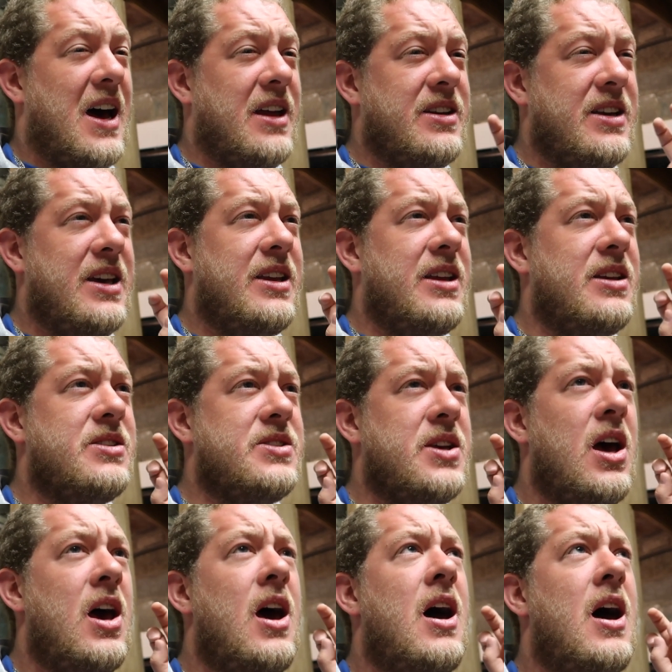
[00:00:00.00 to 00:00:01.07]
and it is
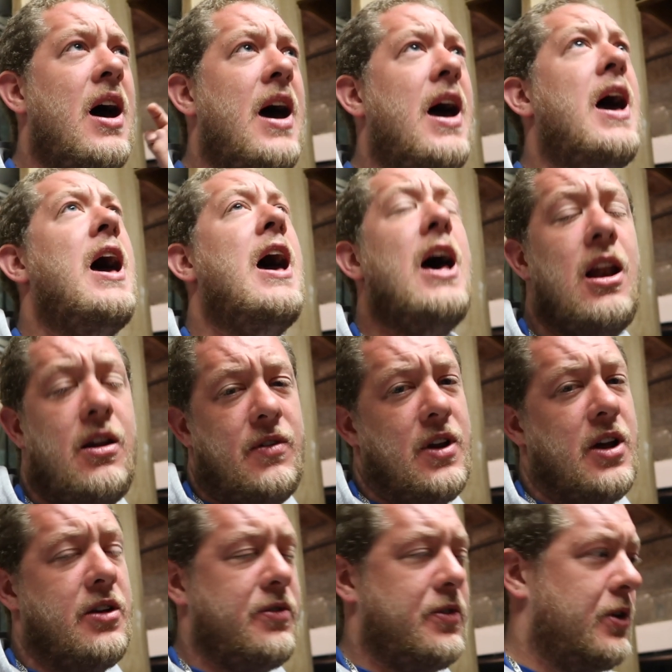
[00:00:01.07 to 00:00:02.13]
a hell of a
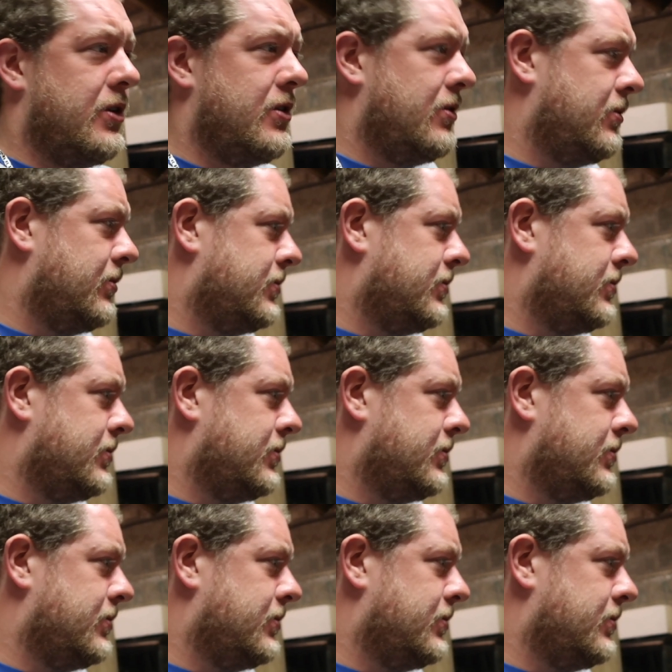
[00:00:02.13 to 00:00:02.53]
lot of fun.